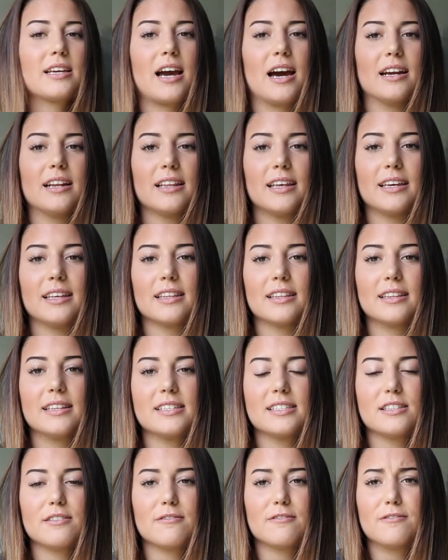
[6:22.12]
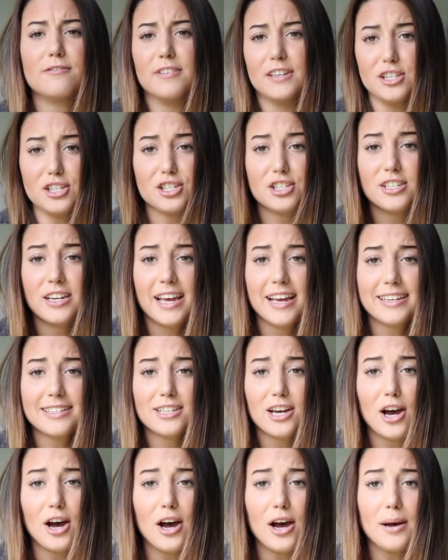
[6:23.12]
kind of like this fishnet
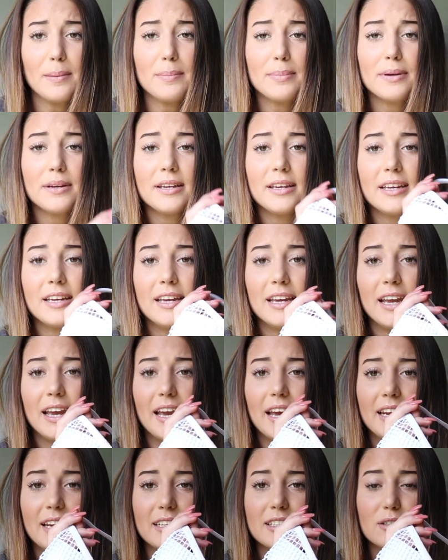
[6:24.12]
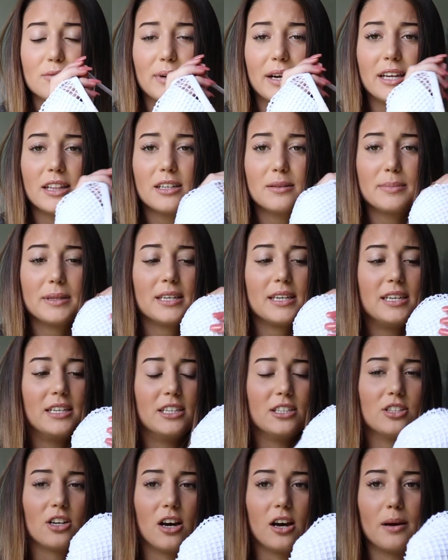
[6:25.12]
top, and it's a regular bikini
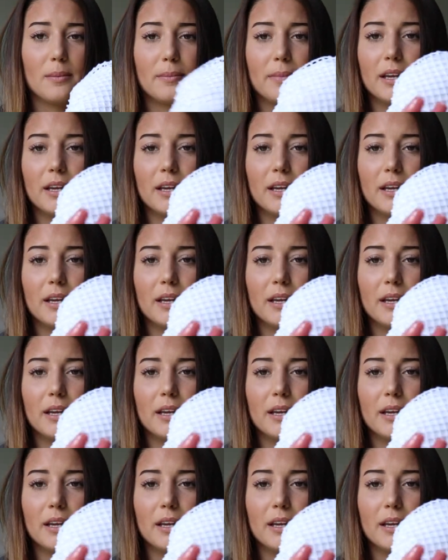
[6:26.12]
top,